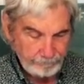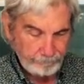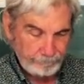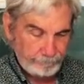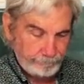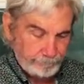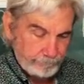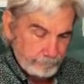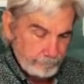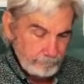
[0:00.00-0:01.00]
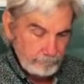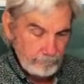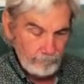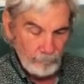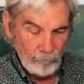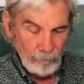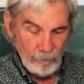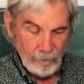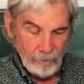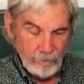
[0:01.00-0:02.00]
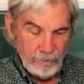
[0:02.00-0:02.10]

(silence)